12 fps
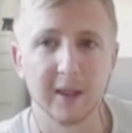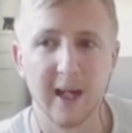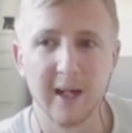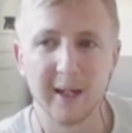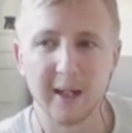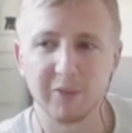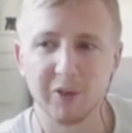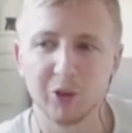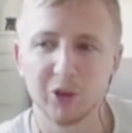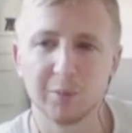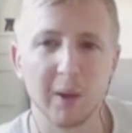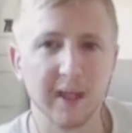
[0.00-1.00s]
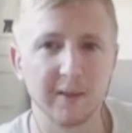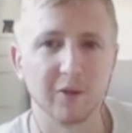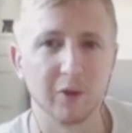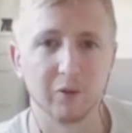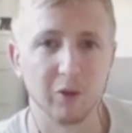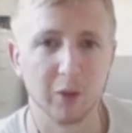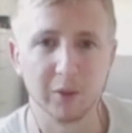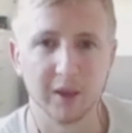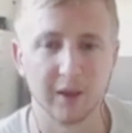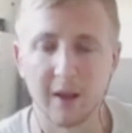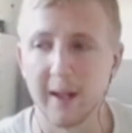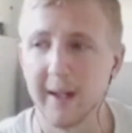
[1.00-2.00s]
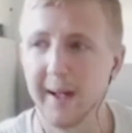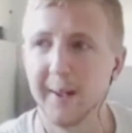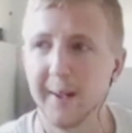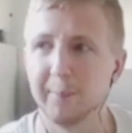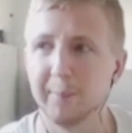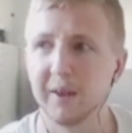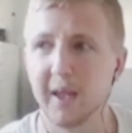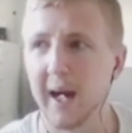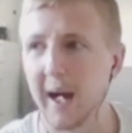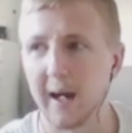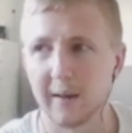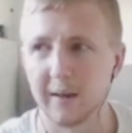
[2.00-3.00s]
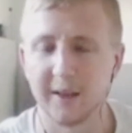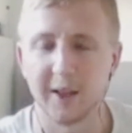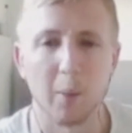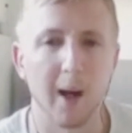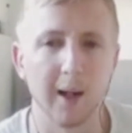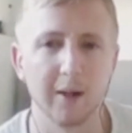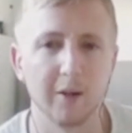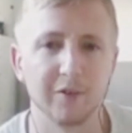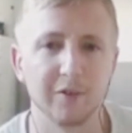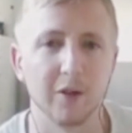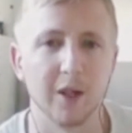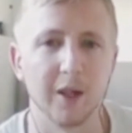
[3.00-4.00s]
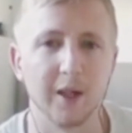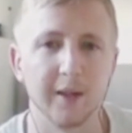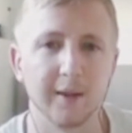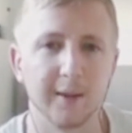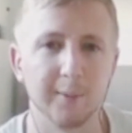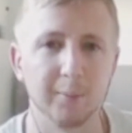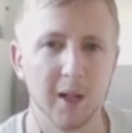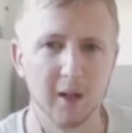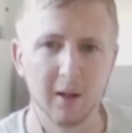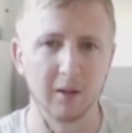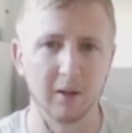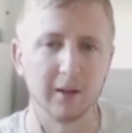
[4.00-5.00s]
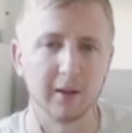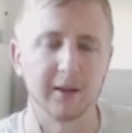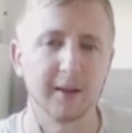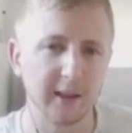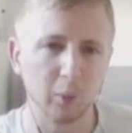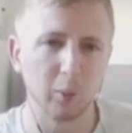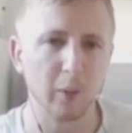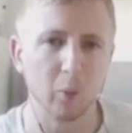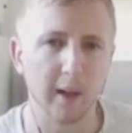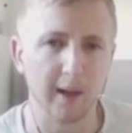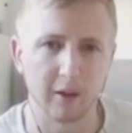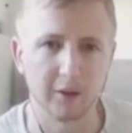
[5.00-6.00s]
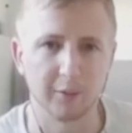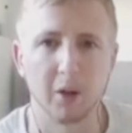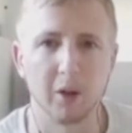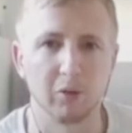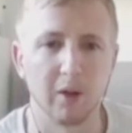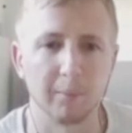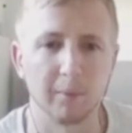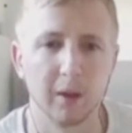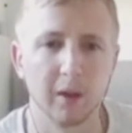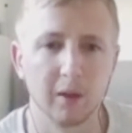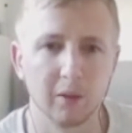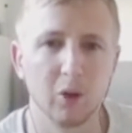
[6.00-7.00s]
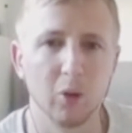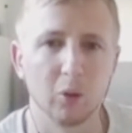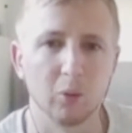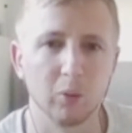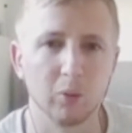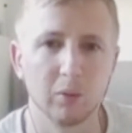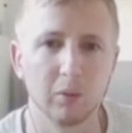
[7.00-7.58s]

is if you just made it full of roses, like yeah, you know, I offer a, um, a six week weight loss program. Cool.